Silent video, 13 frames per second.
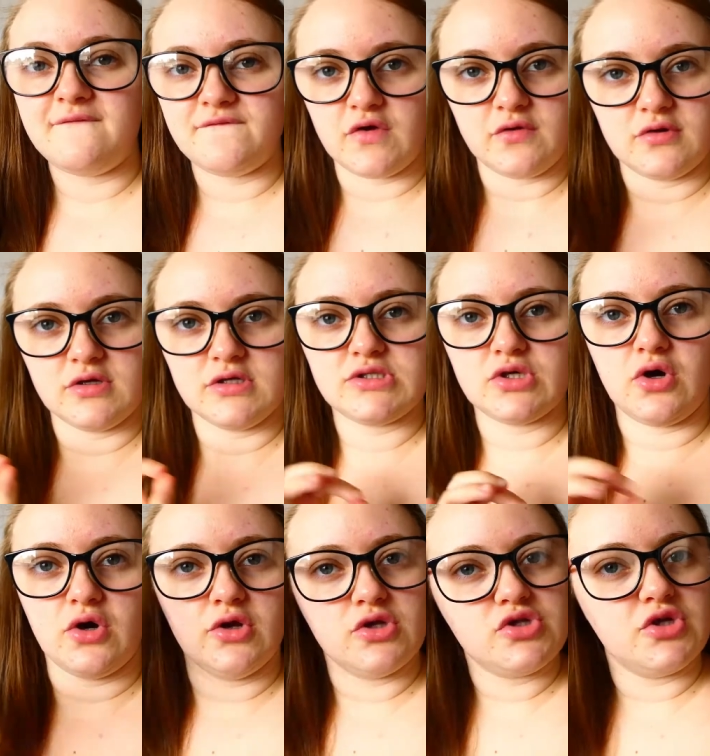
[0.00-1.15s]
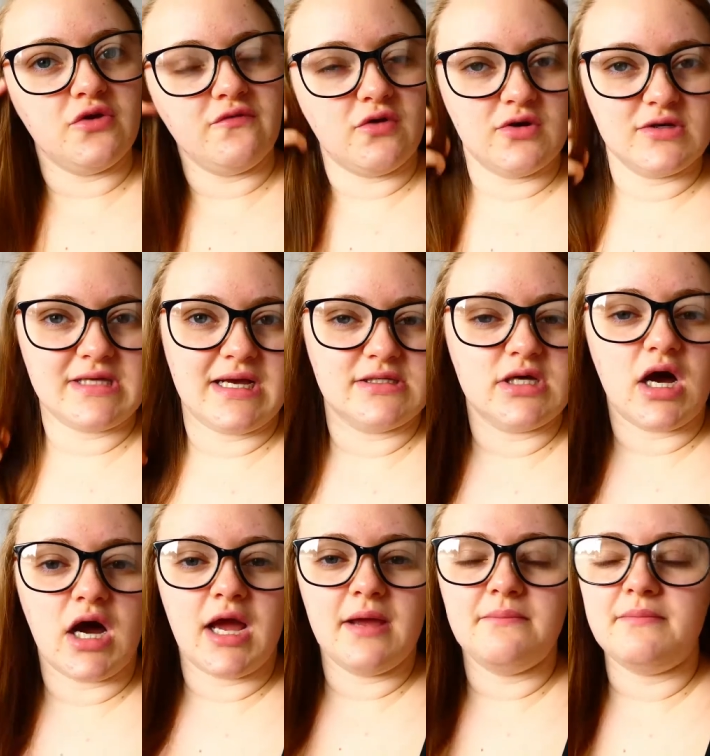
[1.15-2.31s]
focus on two vlogs at a
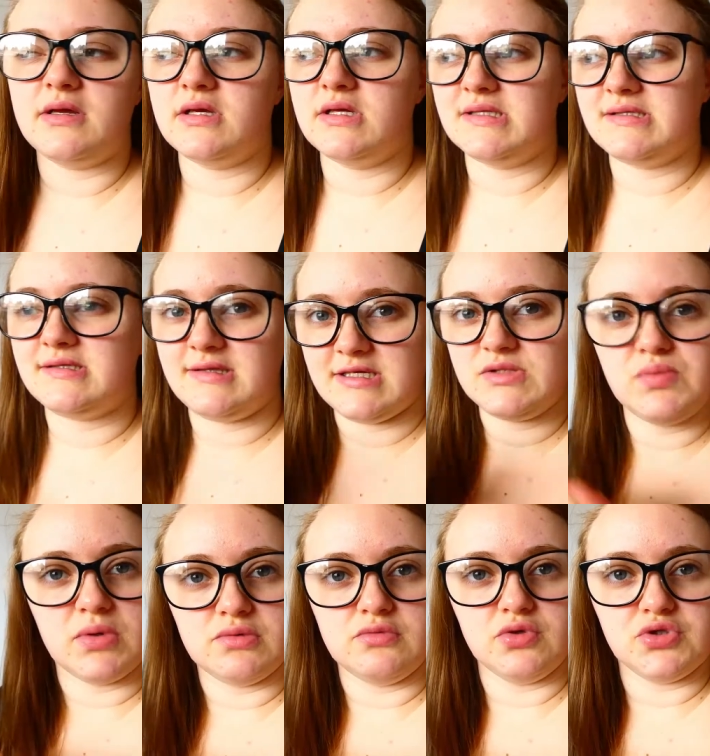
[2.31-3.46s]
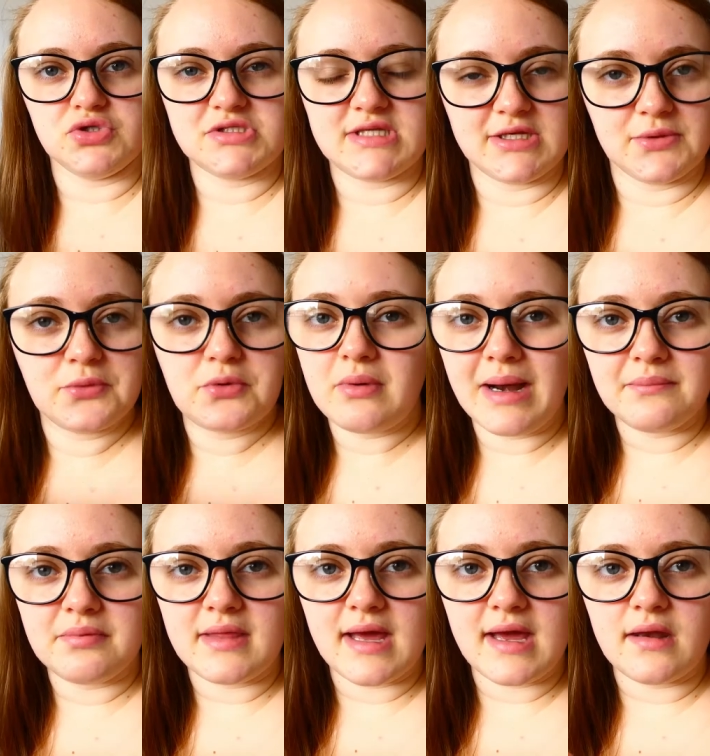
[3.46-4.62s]
time because this one will just end up
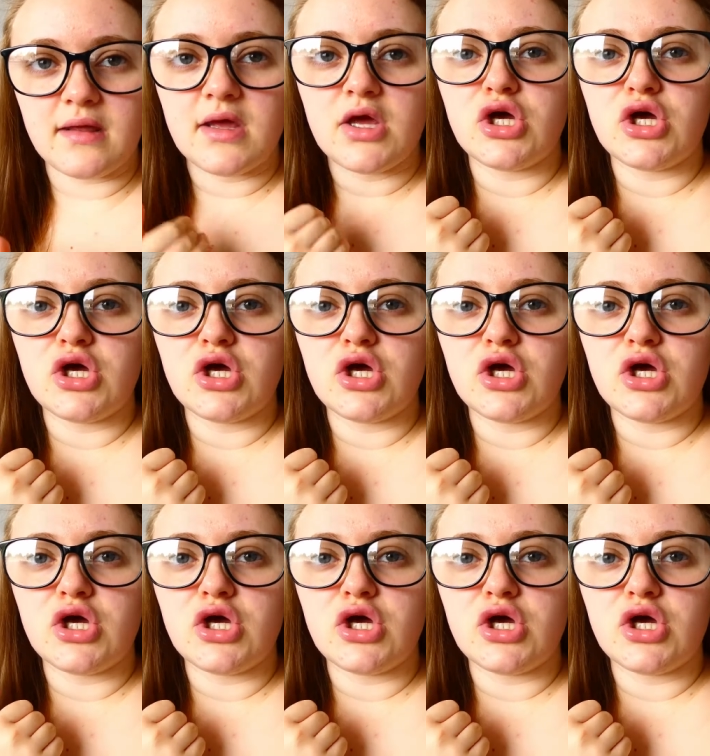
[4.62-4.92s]
crap then.